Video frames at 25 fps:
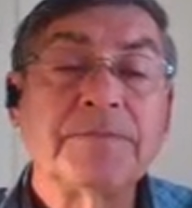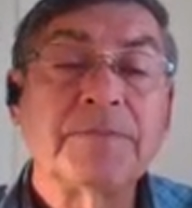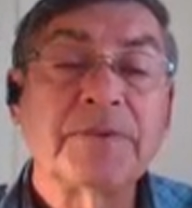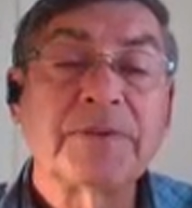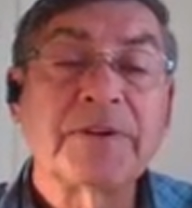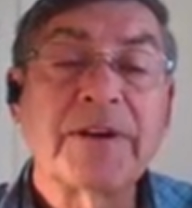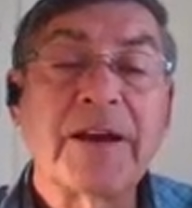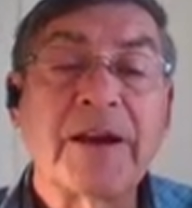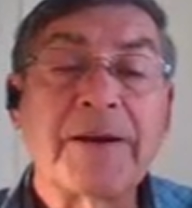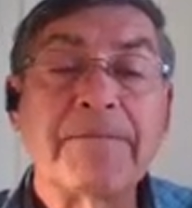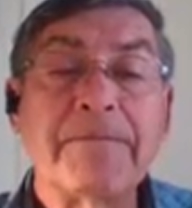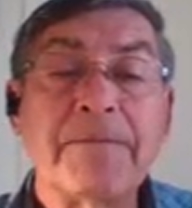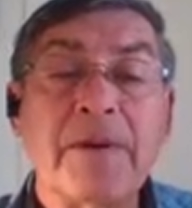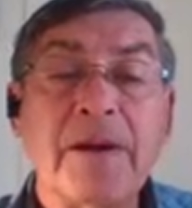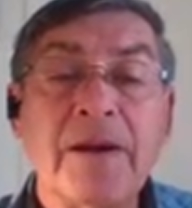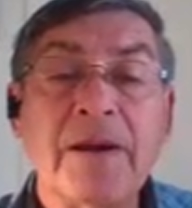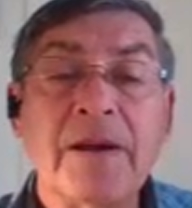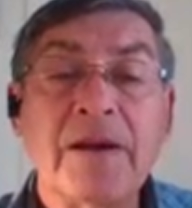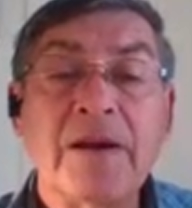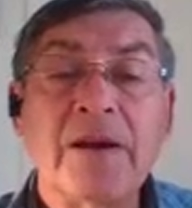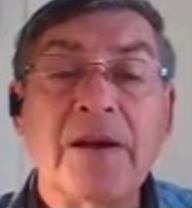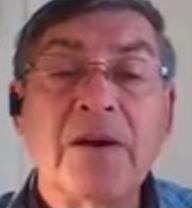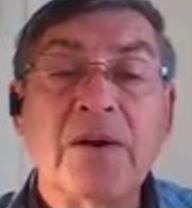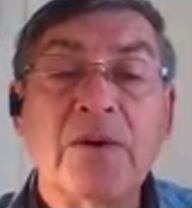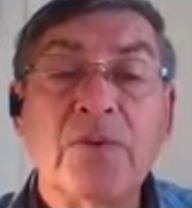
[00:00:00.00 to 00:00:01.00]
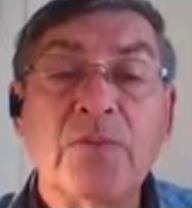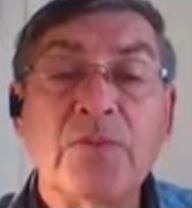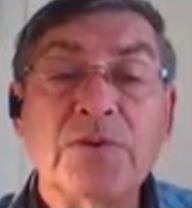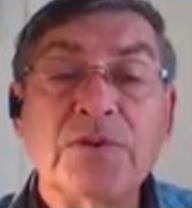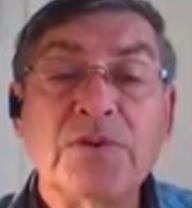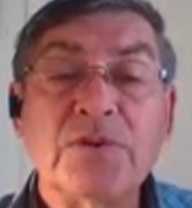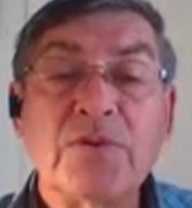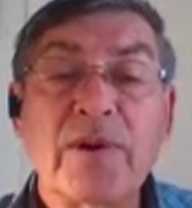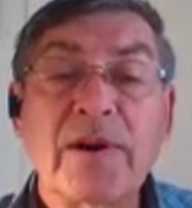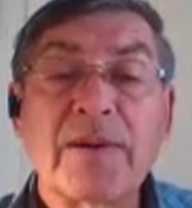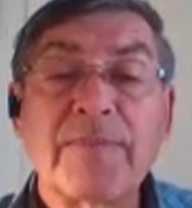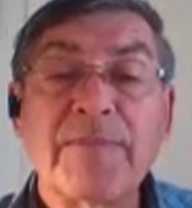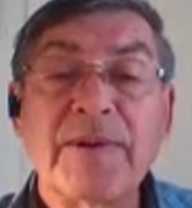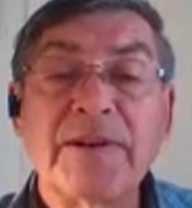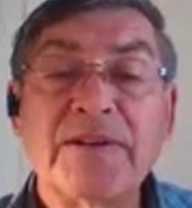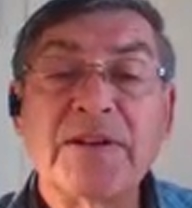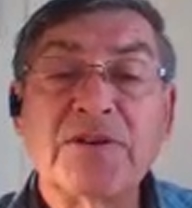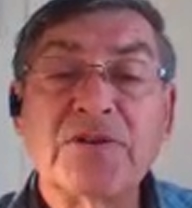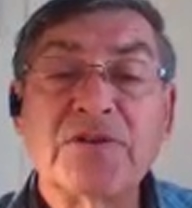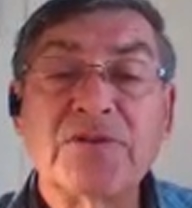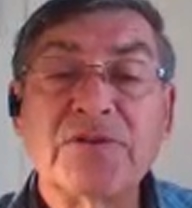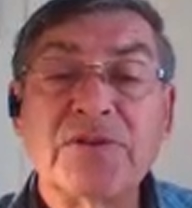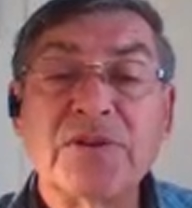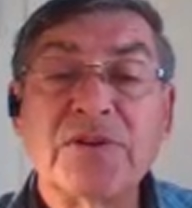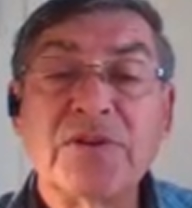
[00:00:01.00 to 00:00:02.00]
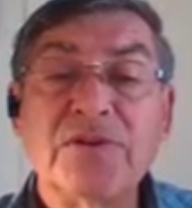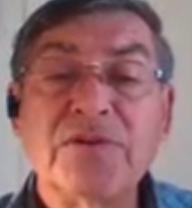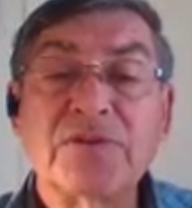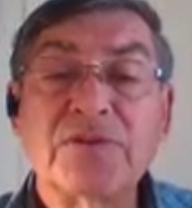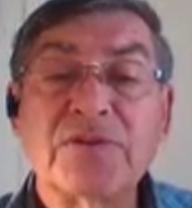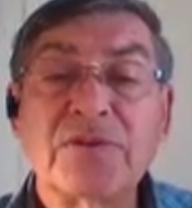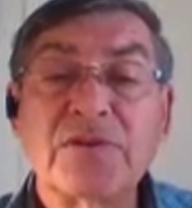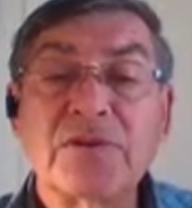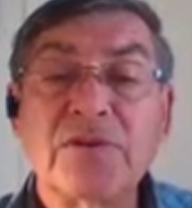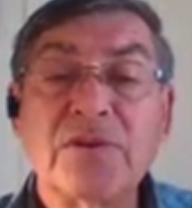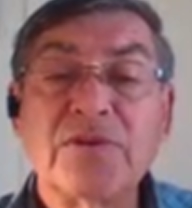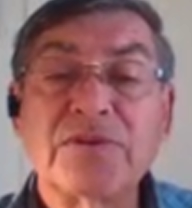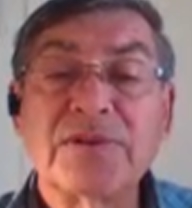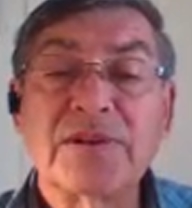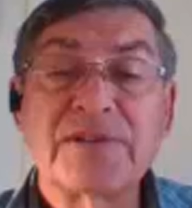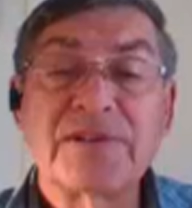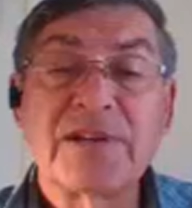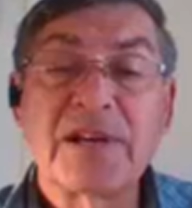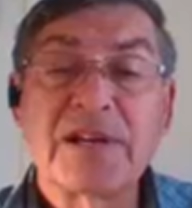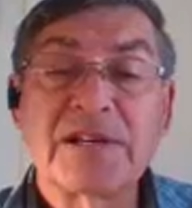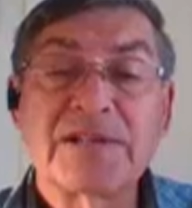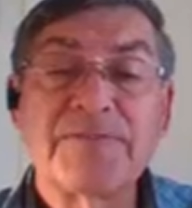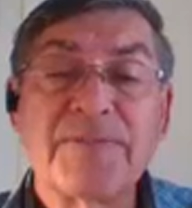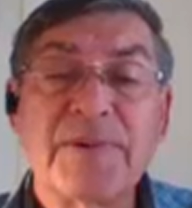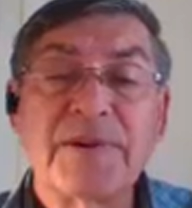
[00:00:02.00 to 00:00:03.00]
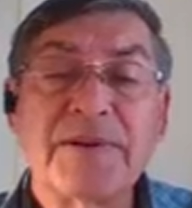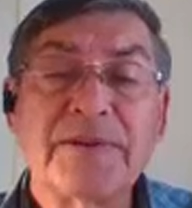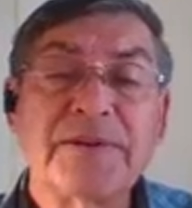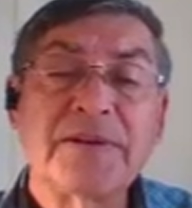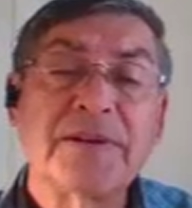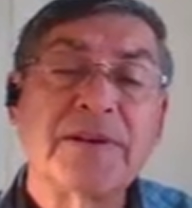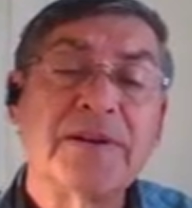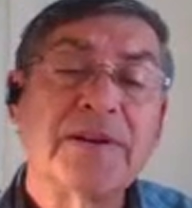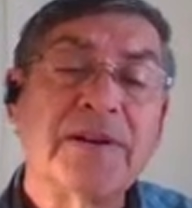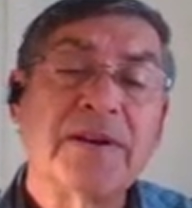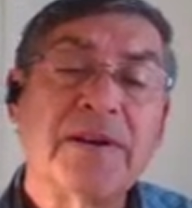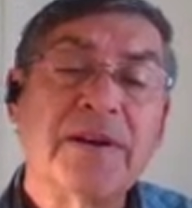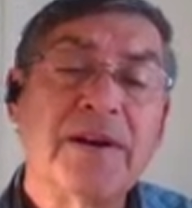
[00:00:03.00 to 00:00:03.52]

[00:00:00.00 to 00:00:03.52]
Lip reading: Okay. Would you recommend teachers to use closed assessment?